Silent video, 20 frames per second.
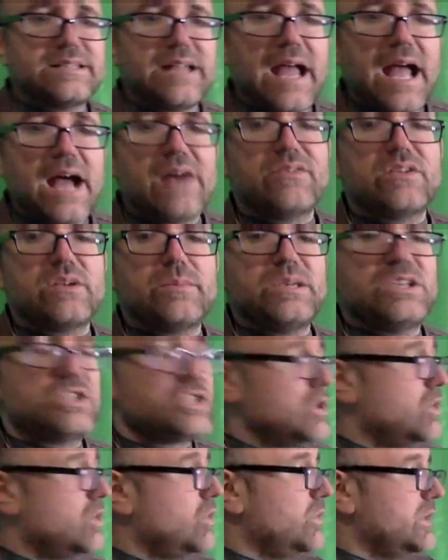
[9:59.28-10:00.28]
have to be
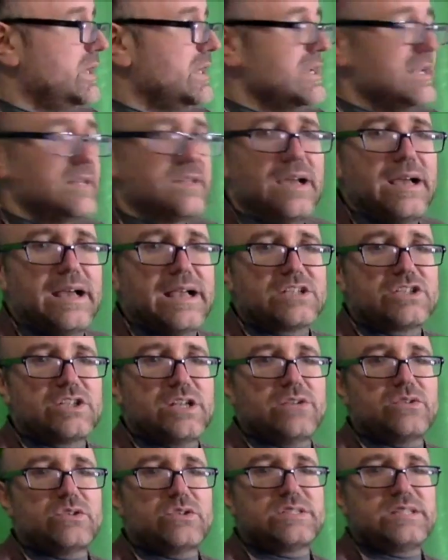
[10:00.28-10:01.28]
shown to actually
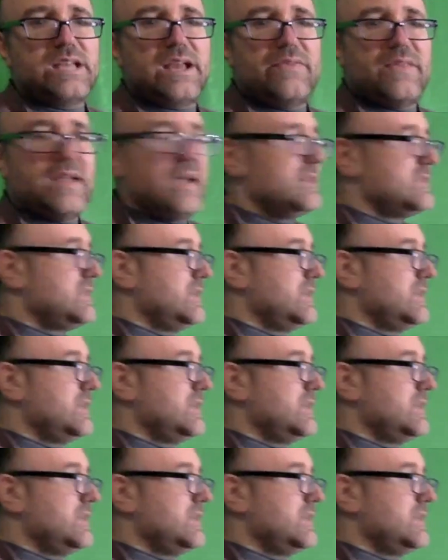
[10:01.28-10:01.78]
understand that.